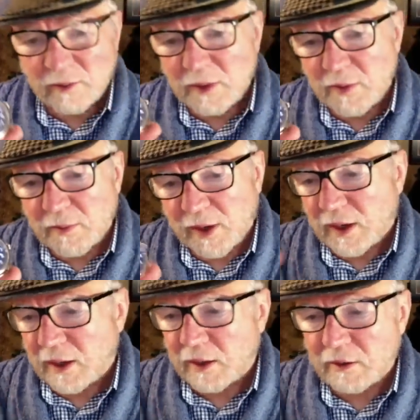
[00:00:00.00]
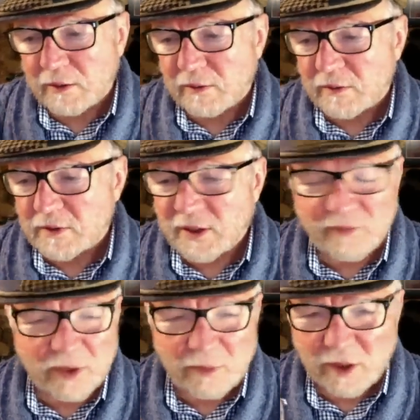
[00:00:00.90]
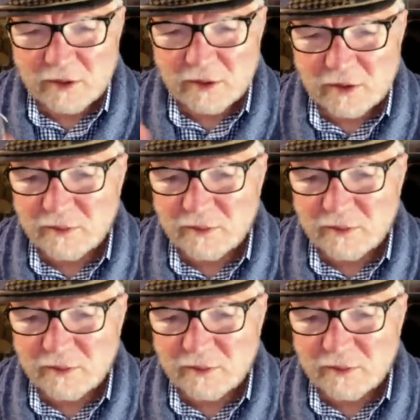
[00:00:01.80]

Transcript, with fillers: maybe about 170 bucks or